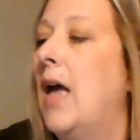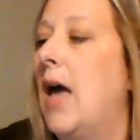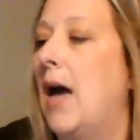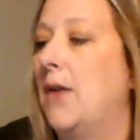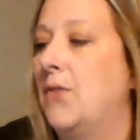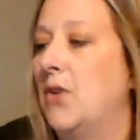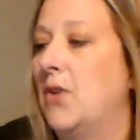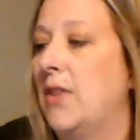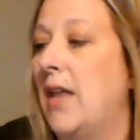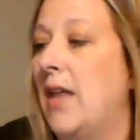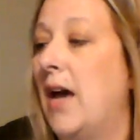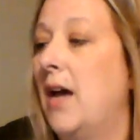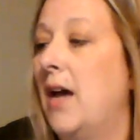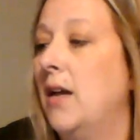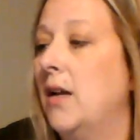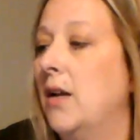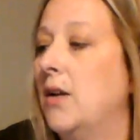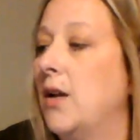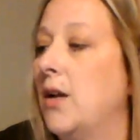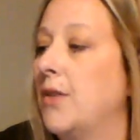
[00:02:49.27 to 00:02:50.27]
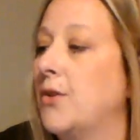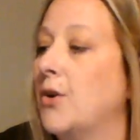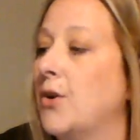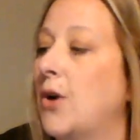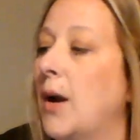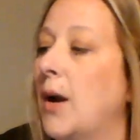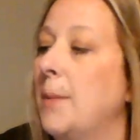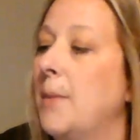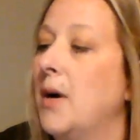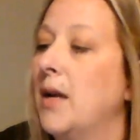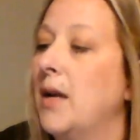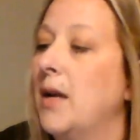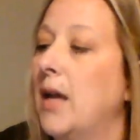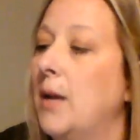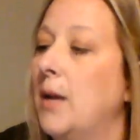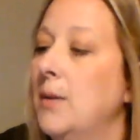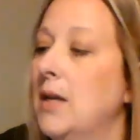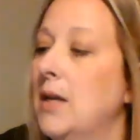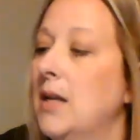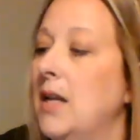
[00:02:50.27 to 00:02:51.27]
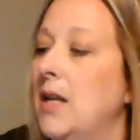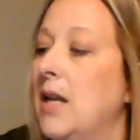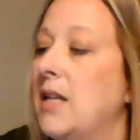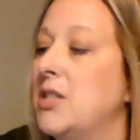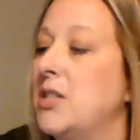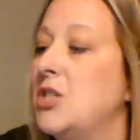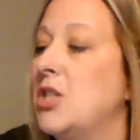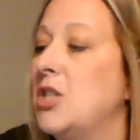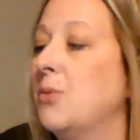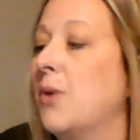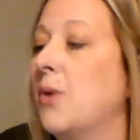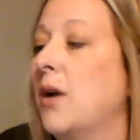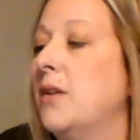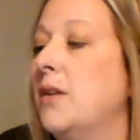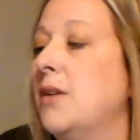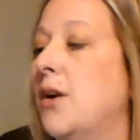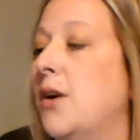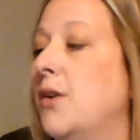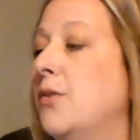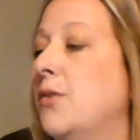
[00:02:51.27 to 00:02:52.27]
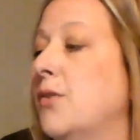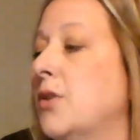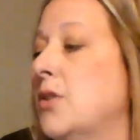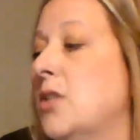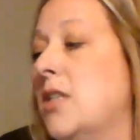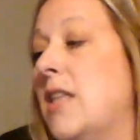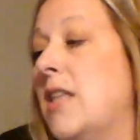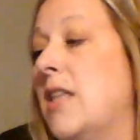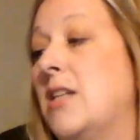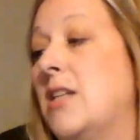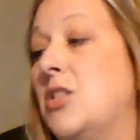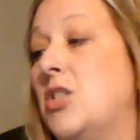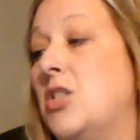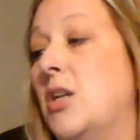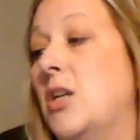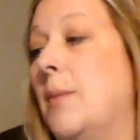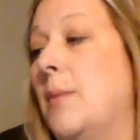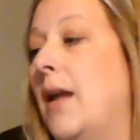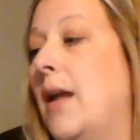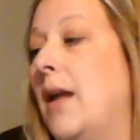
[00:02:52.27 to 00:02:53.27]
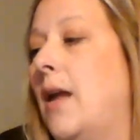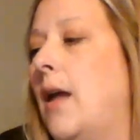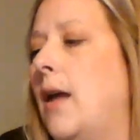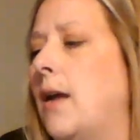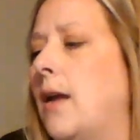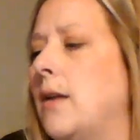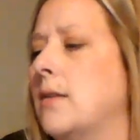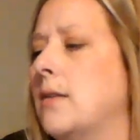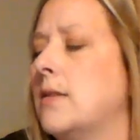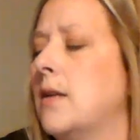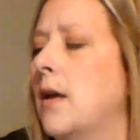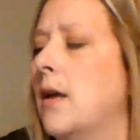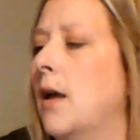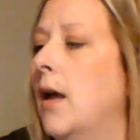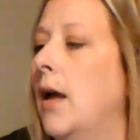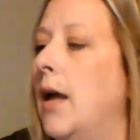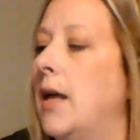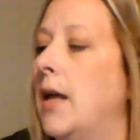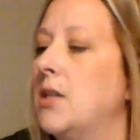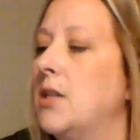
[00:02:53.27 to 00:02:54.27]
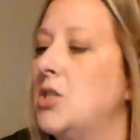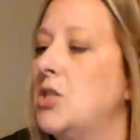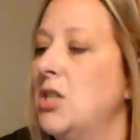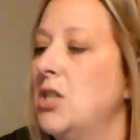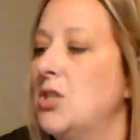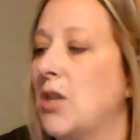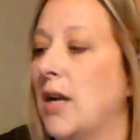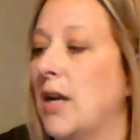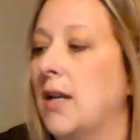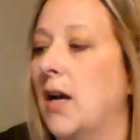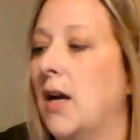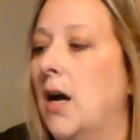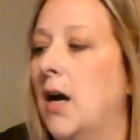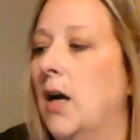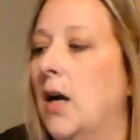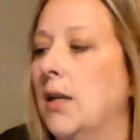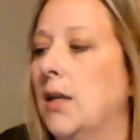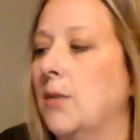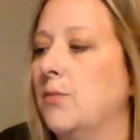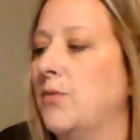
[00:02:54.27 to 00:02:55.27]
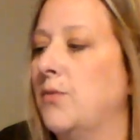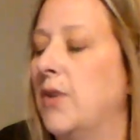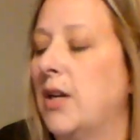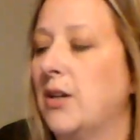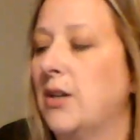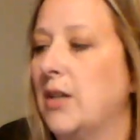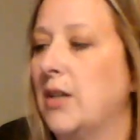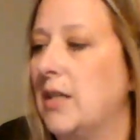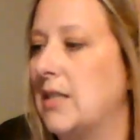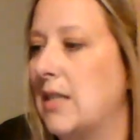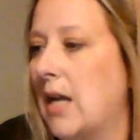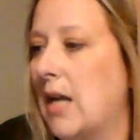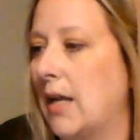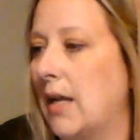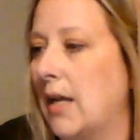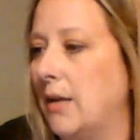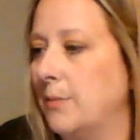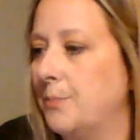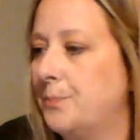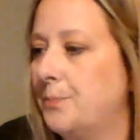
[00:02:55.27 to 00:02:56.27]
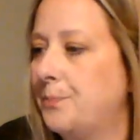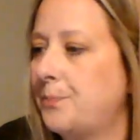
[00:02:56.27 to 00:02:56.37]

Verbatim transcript: After that, another grandma came in, and she runned over to that Jim I hate and she tried to hug him very tight.